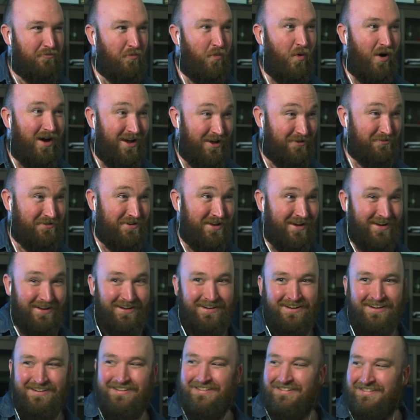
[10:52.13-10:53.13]
a wild
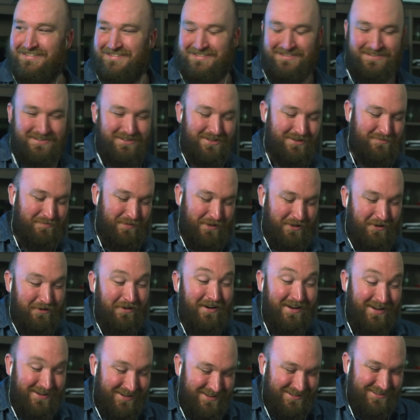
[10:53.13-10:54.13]
night. It's gonna be
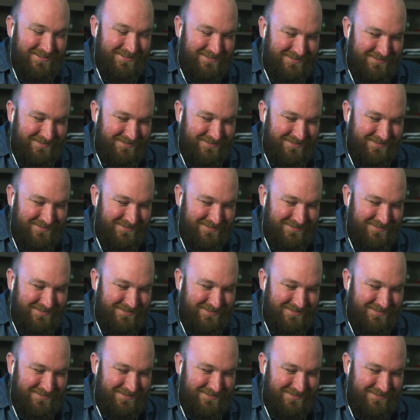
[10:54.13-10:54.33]
great.